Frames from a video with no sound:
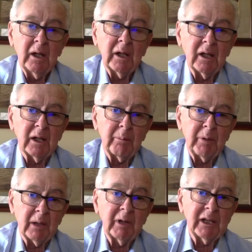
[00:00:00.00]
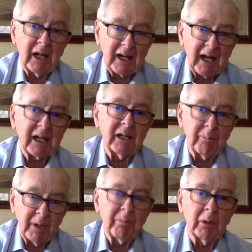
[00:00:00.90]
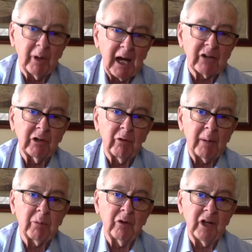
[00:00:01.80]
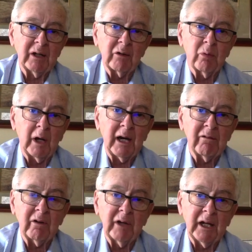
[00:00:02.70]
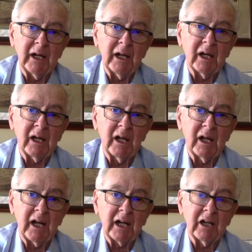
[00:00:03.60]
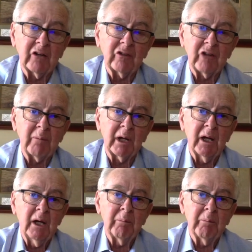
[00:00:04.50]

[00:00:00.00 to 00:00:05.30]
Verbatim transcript: the, the pyramid, the elected people will actually represent whatever in an elected assembly.